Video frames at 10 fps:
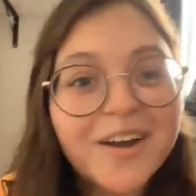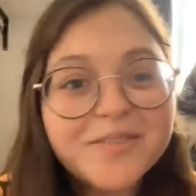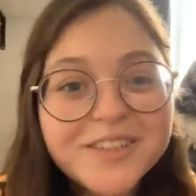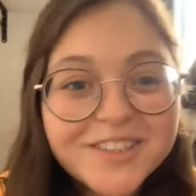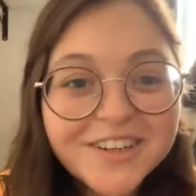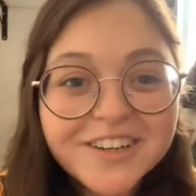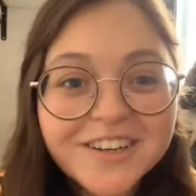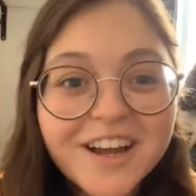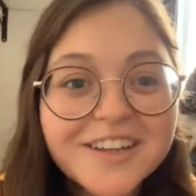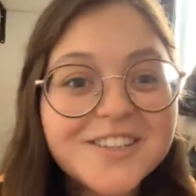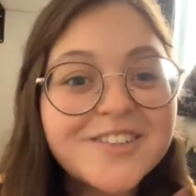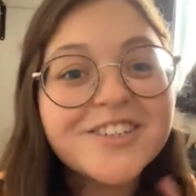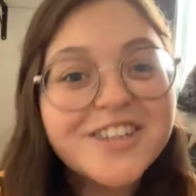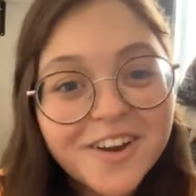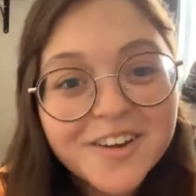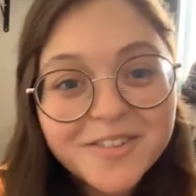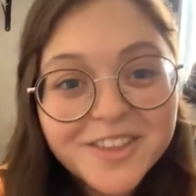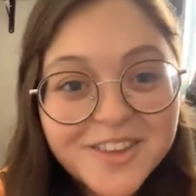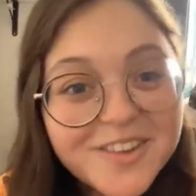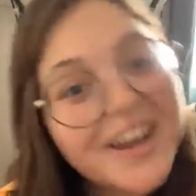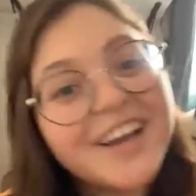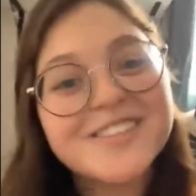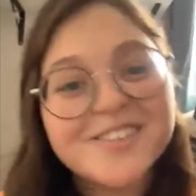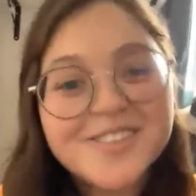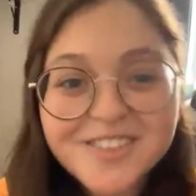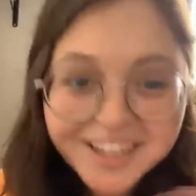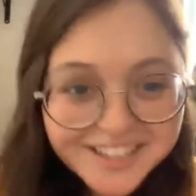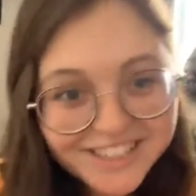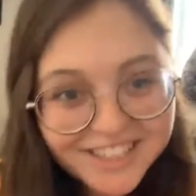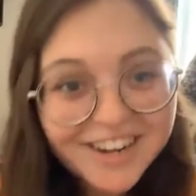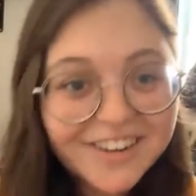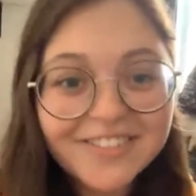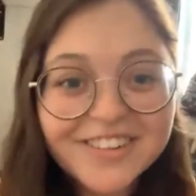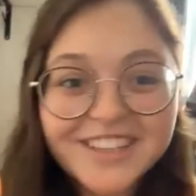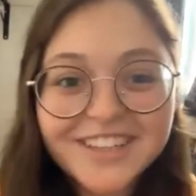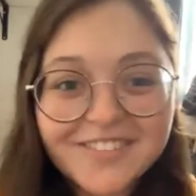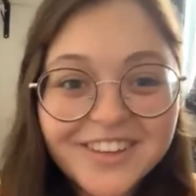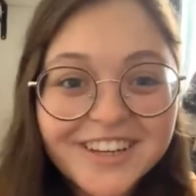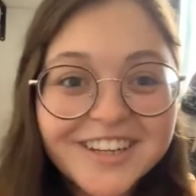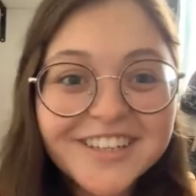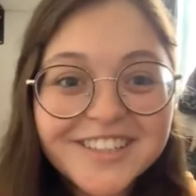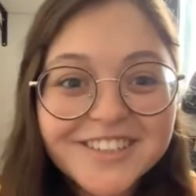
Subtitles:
be sure to share it with you guys, so you guys can share it with the community too.